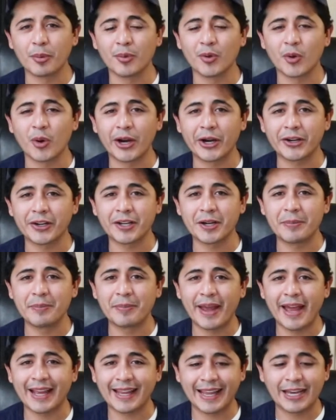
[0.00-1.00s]
Maguire come
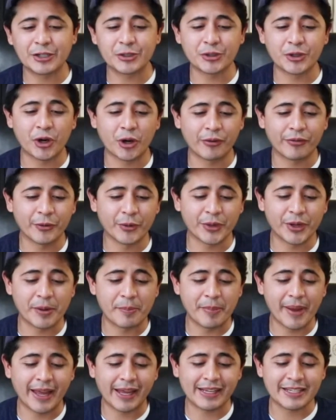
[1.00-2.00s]
back, Andrew Garfield come
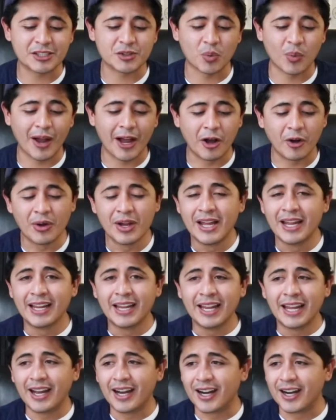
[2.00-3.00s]
back as well.
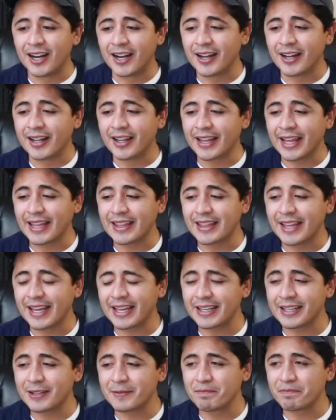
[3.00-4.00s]
And
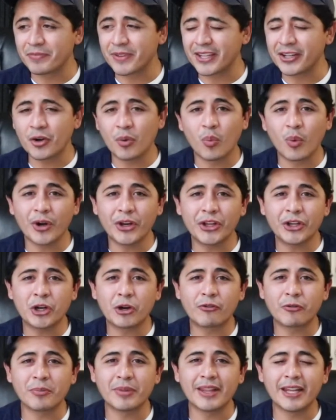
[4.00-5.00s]
then, you know, where do you go
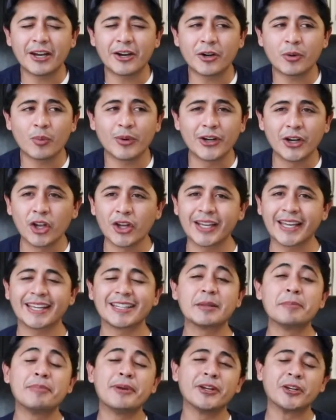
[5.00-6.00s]
from there when you're looking at
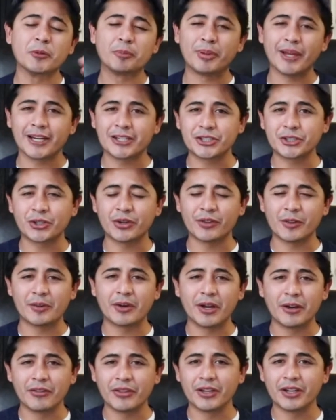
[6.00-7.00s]
the bigger picture
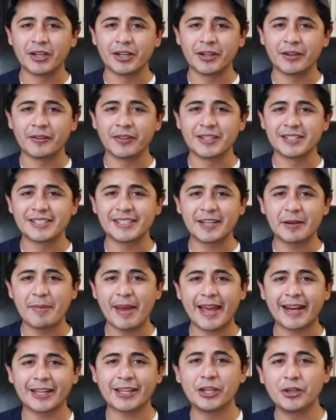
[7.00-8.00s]
of the
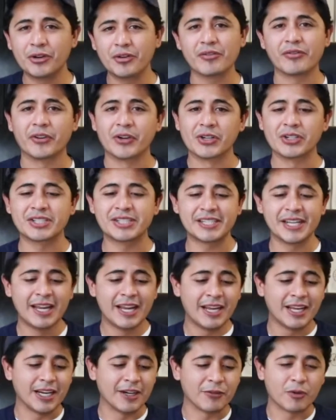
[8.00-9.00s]
cinematic universe?
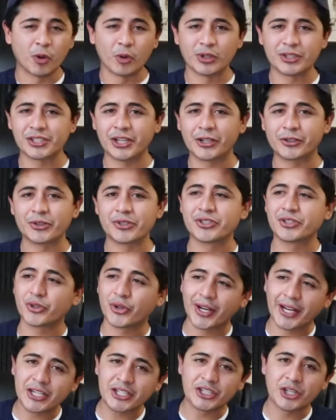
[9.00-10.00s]
Of course, Doctor
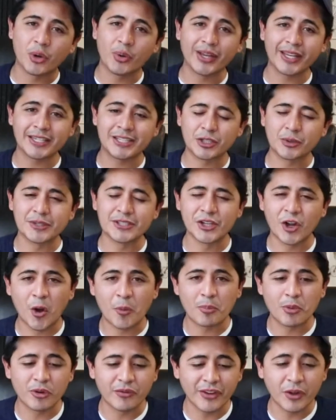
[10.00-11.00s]
Strange going into his
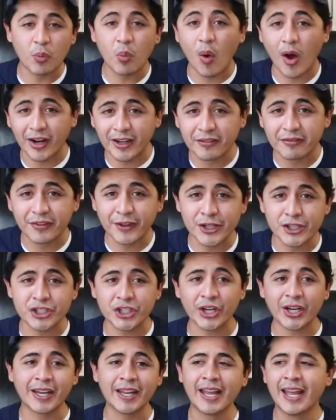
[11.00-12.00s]
own movie,
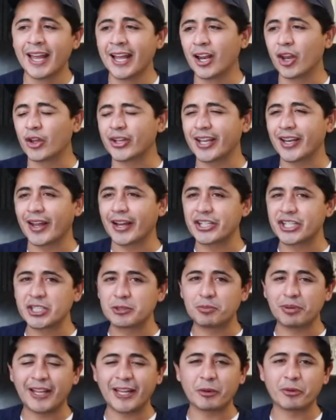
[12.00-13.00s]
WandaVision, looking like she's
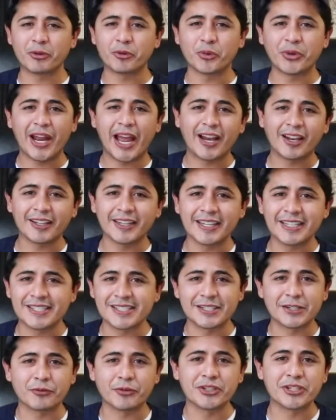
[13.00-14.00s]
playing with realities
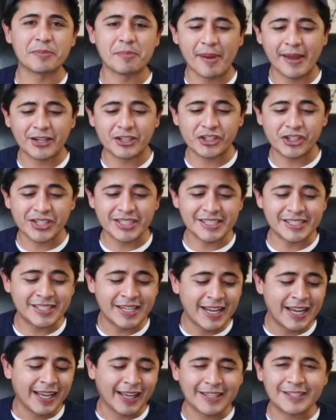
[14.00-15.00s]
in different dimensions.
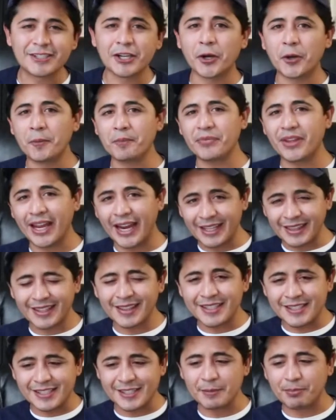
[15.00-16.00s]
And so I think
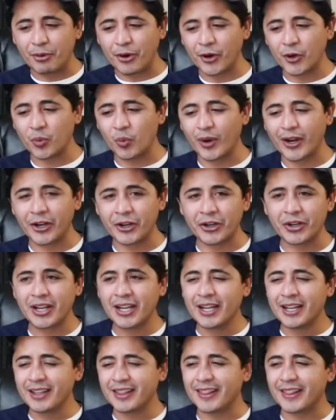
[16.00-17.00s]
this is the part where
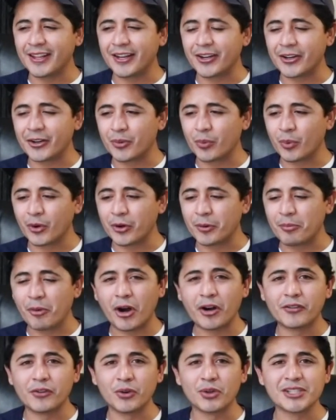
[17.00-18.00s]

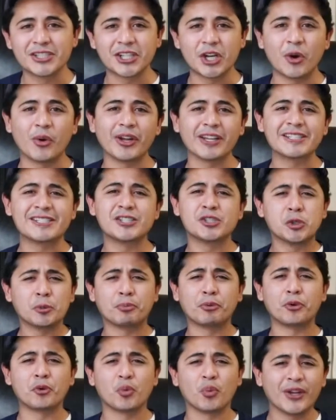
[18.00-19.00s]
Marvel is going
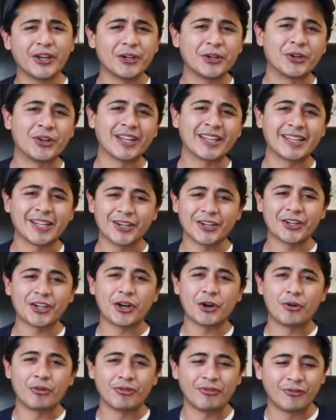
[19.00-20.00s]
super weird and they're going to
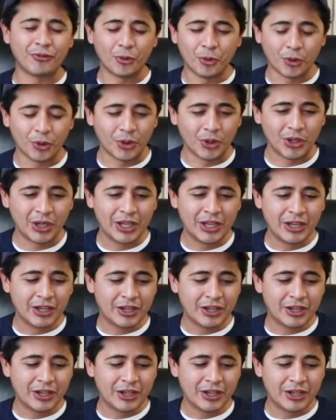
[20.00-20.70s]
go full